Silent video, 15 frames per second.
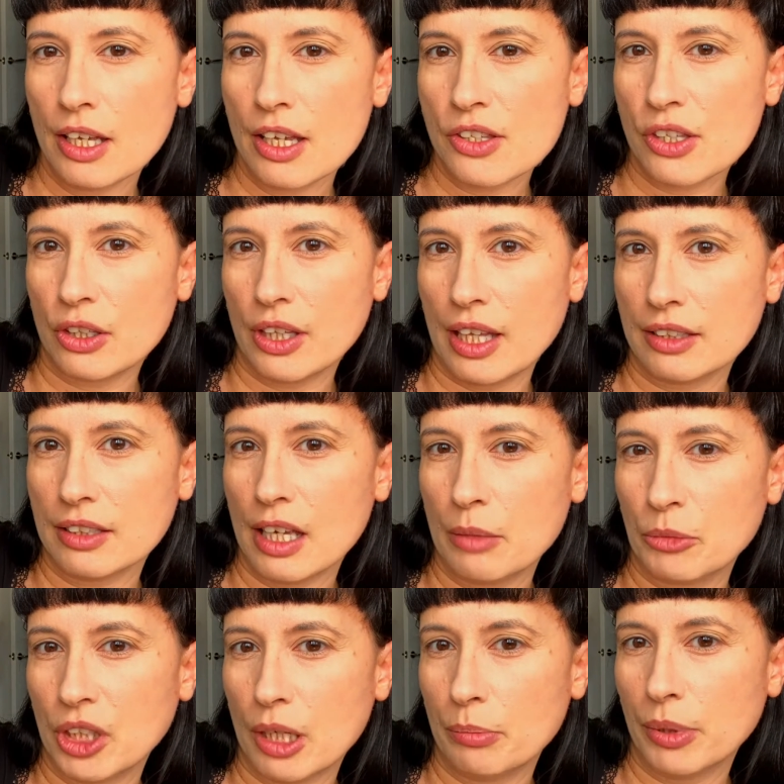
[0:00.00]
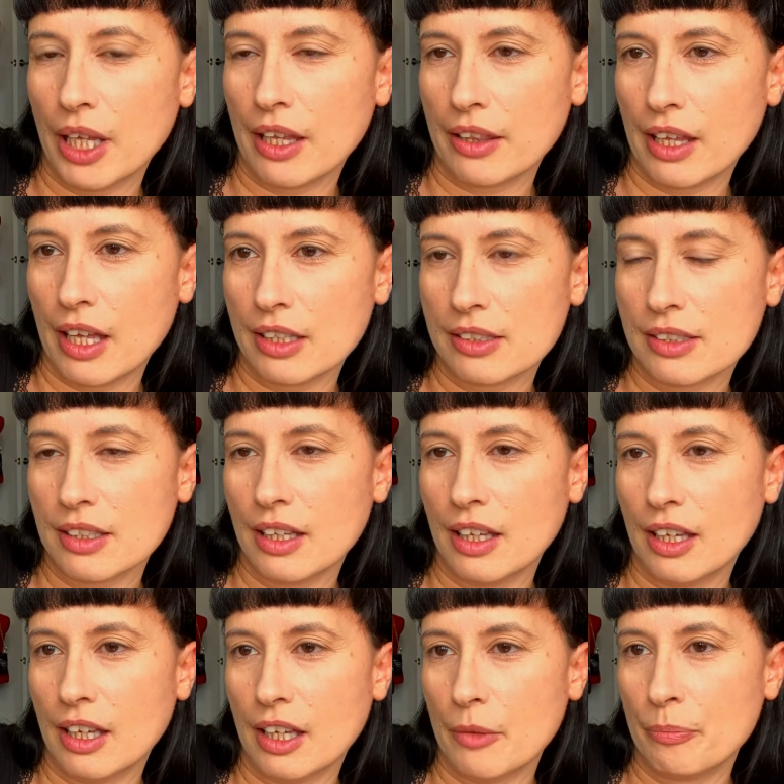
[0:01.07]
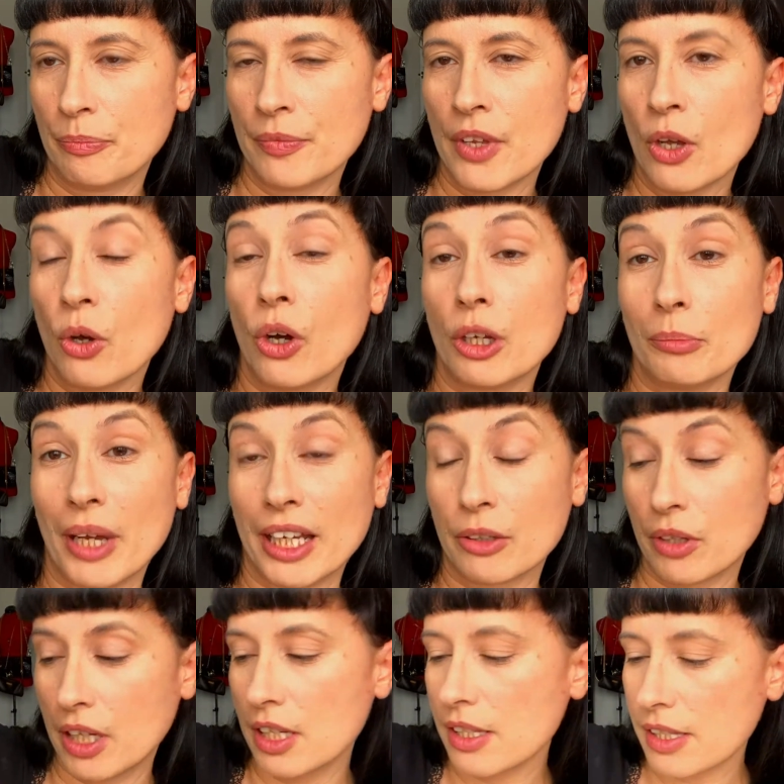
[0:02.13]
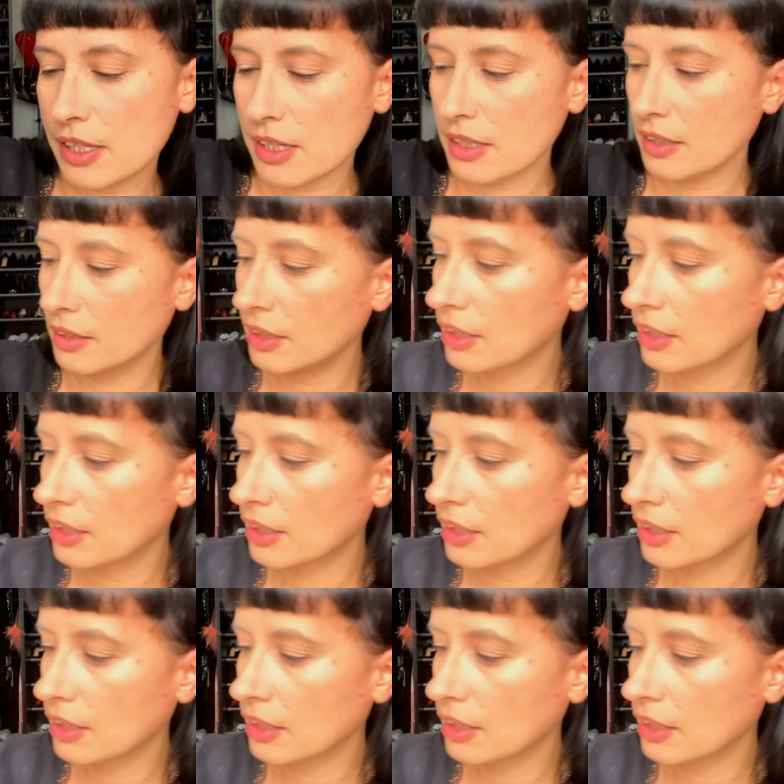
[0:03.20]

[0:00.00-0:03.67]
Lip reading: so that I'm gonna apply that on my crease.